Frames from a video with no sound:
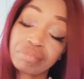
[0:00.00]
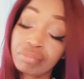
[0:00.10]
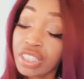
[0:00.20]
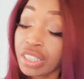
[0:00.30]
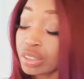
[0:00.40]

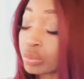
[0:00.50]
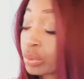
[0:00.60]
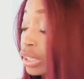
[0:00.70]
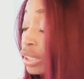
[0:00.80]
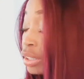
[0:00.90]
It is what
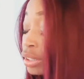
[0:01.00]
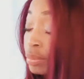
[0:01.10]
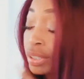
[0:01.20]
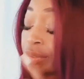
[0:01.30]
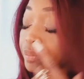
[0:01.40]
it is.
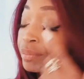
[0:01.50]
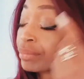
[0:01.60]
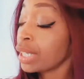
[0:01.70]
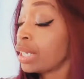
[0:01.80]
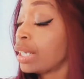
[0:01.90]
But
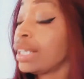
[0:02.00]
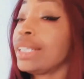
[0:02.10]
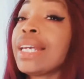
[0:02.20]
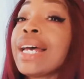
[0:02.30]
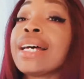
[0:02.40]

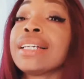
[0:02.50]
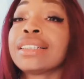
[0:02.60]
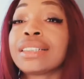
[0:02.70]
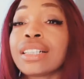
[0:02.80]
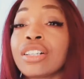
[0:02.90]
yes,
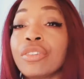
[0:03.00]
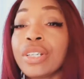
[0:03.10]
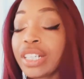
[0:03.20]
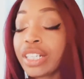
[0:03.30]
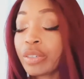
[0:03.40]
so
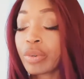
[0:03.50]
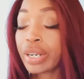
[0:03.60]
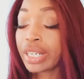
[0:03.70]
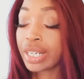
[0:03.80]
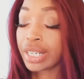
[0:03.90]

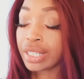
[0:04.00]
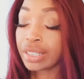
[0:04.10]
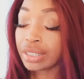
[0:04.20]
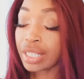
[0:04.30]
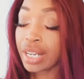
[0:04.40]
anyway,
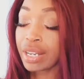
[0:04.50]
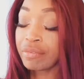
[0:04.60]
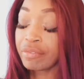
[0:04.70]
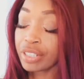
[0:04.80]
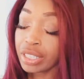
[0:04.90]
guys, I'm
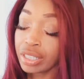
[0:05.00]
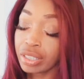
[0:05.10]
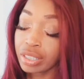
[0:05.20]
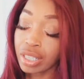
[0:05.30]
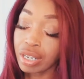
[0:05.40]

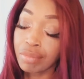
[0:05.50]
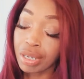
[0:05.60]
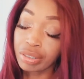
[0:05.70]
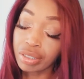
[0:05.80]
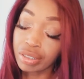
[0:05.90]
finished. I'm
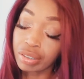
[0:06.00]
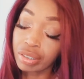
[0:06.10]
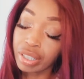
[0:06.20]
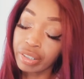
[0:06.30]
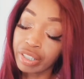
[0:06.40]
about to
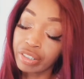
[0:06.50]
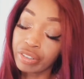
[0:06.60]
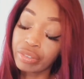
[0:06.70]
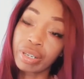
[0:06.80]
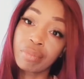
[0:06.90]
carry on
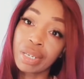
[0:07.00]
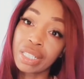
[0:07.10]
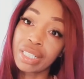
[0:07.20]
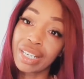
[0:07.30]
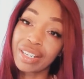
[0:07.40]
throughout my
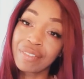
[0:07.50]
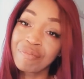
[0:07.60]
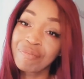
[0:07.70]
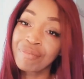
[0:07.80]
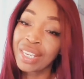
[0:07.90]
day.
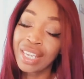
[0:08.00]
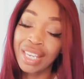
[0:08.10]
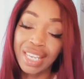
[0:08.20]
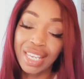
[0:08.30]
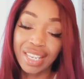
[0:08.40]

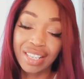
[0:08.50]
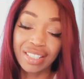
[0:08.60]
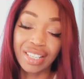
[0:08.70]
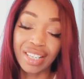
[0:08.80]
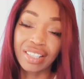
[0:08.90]
And
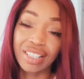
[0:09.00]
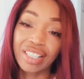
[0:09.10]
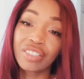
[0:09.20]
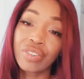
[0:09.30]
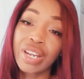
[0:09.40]
yeah,
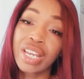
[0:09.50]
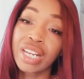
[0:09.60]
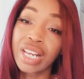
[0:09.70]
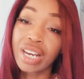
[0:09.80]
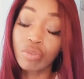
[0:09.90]
thanks for hanging
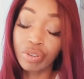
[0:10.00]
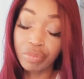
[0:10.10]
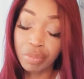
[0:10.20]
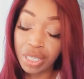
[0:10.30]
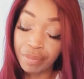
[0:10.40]
out with
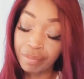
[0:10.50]
me.